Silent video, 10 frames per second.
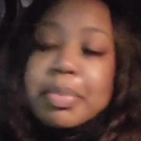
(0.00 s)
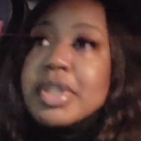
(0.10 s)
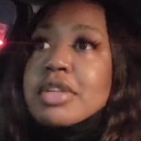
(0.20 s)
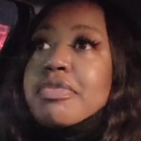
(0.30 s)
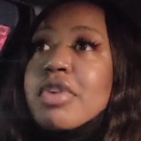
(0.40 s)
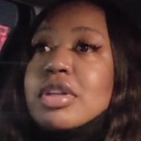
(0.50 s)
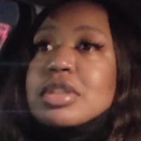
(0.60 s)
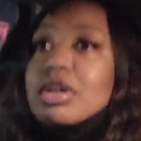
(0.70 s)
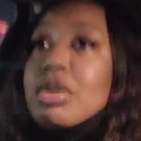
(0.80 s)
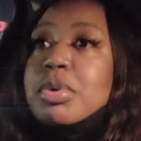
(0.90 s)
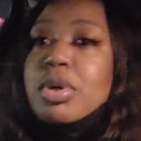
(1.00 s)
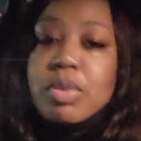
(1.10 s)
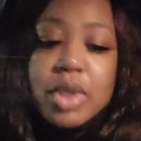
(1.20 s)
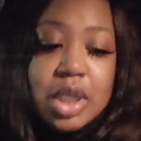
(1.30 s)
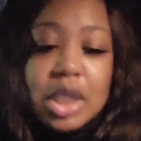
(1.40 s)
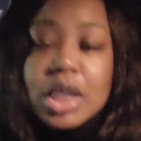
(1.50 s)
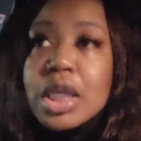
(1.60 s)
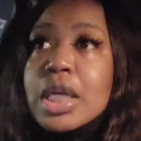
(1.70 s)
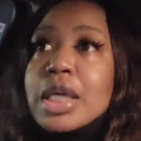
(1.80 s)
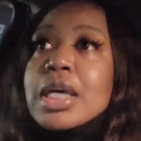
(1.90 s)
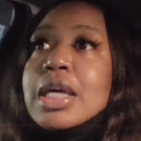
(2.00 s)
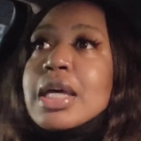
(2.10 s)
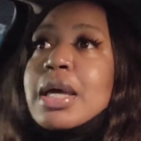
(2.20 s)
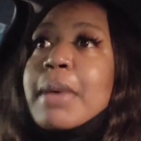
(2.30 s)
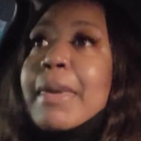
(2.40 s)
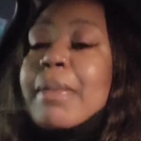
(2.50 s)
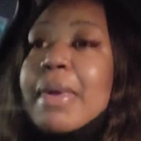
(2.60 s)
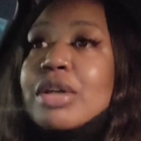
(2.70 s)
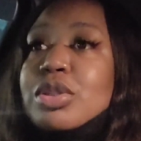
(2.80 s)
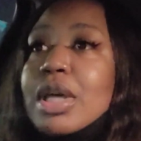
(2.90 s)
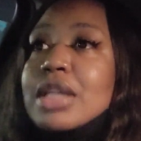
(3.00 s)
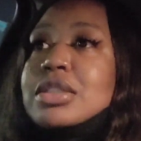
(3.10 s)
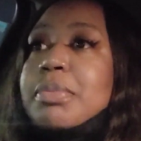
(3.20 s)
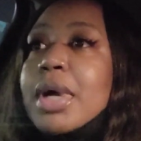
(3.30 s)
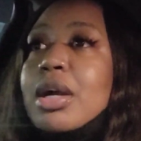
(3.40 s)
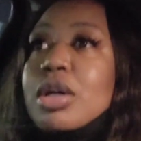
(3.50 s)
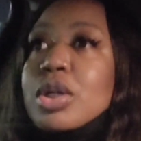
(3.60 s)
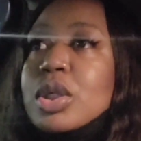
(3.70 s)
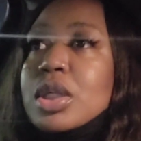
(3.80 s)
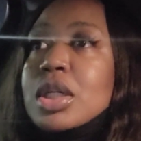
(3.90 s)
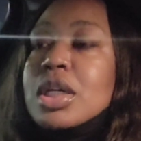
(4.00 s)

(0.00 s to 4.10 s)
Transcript: put the defrost on real quick. Maybe I'll do that tomorrow.